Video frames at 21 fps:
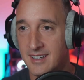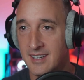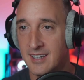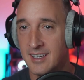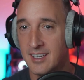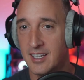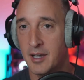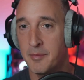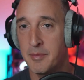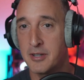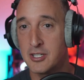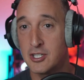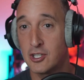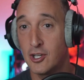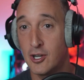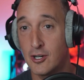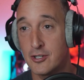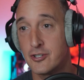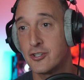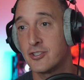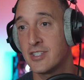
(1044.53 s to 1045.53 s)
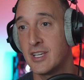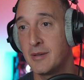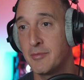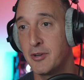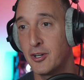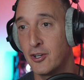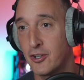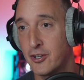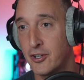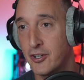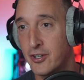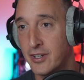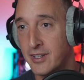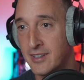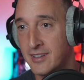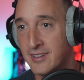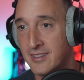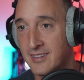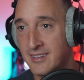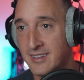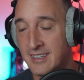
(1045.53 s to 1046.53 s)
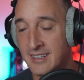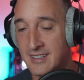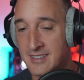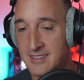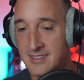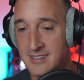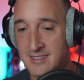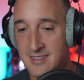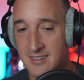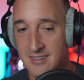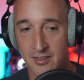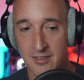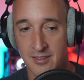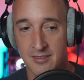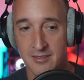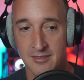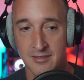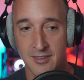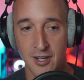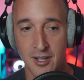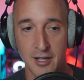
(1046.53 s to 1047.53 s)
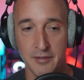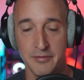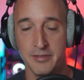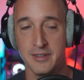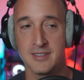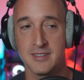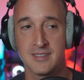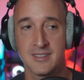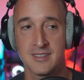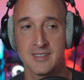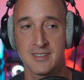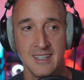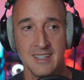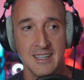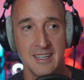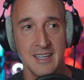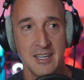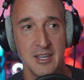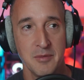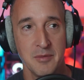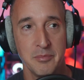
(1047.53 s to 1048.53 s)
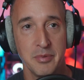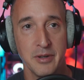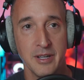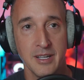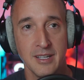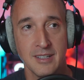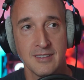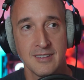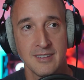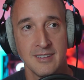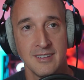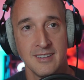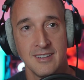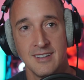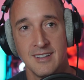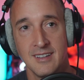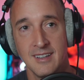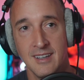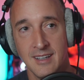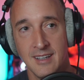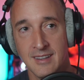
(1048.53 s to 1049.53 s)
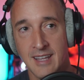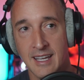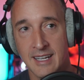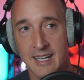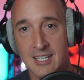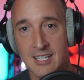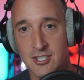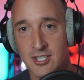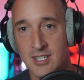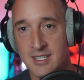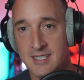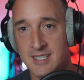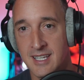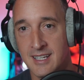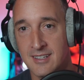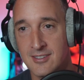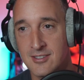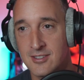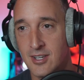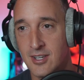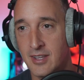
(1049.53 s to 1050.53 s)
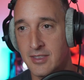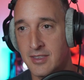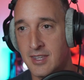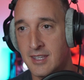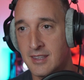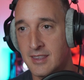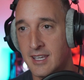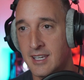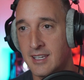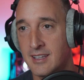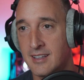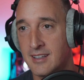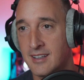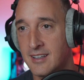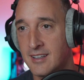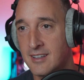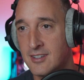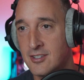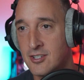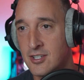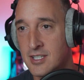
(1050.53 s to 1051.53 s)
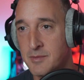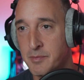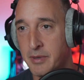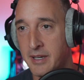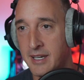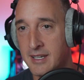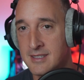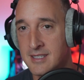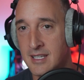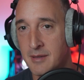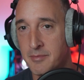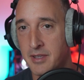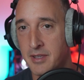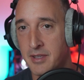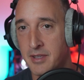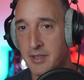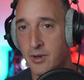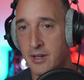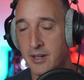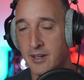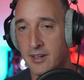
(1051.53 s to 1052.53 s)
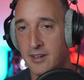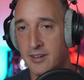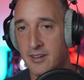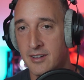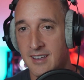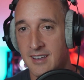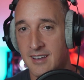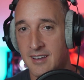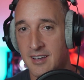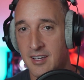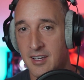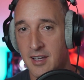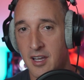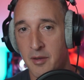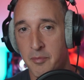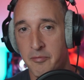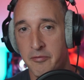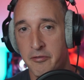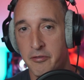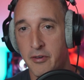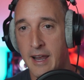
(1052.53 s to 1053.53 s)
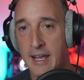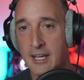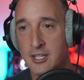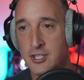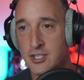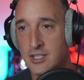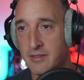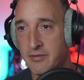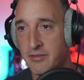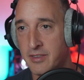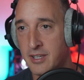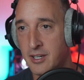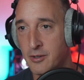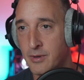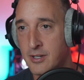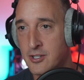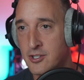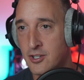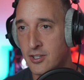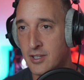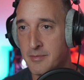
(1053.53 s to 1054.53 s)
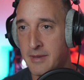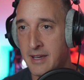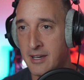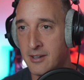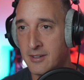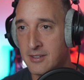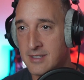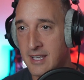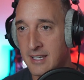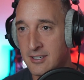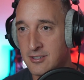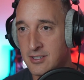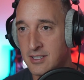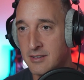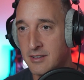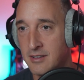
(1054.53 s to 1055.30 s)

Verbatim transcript: a much larger sum earlier in a, in his office, but uh, that got shut down. So I think they just past something where a fraction of the original amount is actually